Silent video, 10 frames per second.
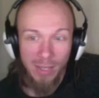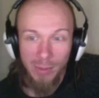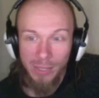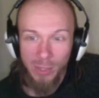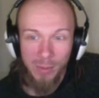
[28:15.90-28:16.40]

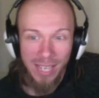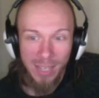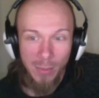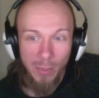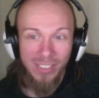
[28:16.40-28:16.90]
assuming that
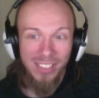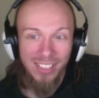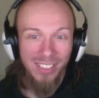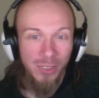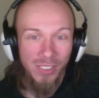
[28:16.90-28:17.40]
A-book
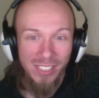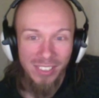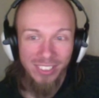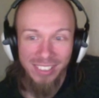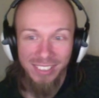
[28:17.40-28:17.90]

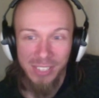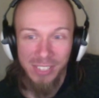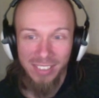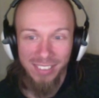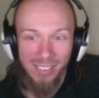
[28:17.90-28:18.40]
already was like the
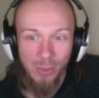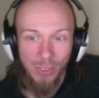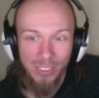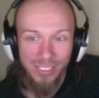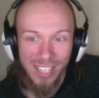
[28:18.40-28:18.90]
default?
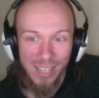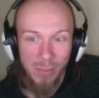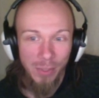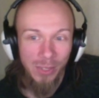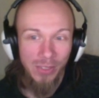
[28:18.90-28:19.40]
Was
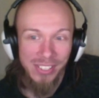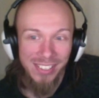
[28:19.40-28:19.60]
A-book was the?